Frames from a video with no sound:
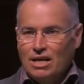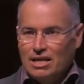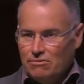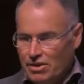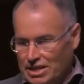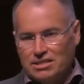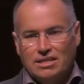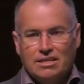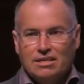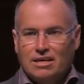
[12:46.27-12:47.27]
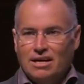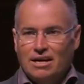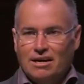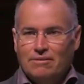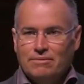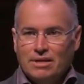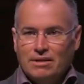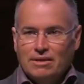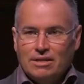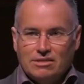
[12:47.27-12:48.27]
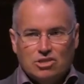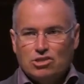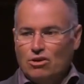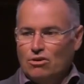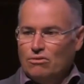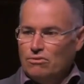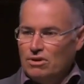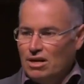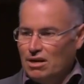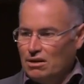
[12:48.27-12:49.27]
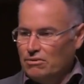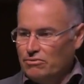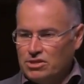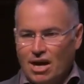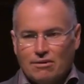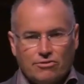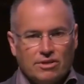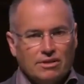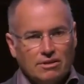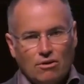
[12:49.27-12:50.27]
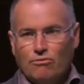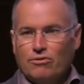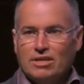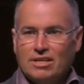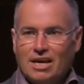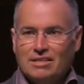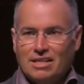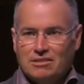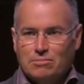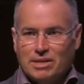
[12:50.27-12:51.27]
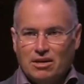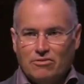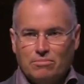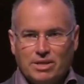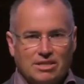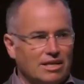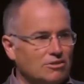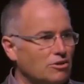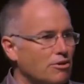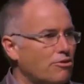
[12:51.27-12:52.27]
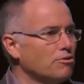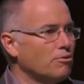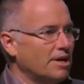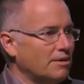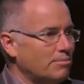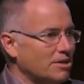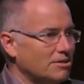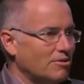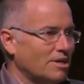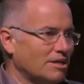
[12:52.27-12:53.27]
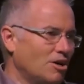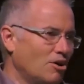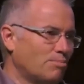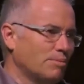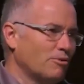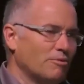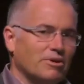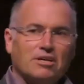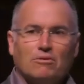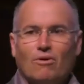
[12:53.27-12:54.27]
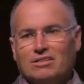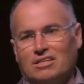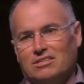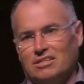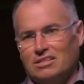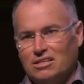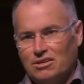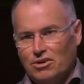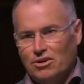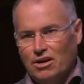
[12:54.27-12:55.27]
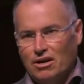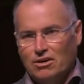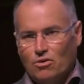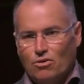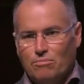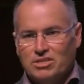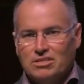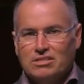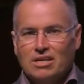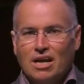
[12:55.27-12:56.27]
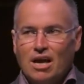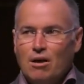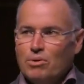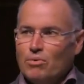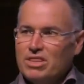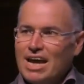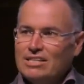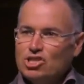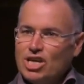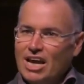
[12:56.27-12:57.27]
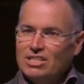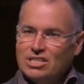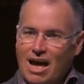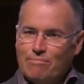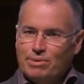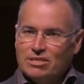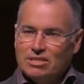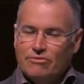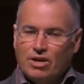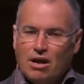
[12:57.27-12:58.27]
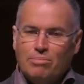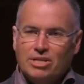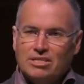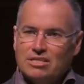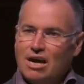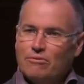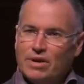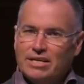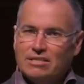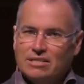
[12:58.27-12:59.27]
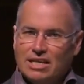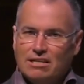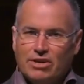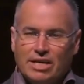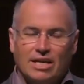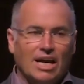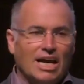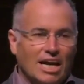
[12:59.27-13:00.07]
invented digital photography. Hopefully that's been covered. But they sort of threw it away because they were like, no, people aren't really going to want this, and it's going to hurt our core business. But when that change happens, if a company is not ready to innovate,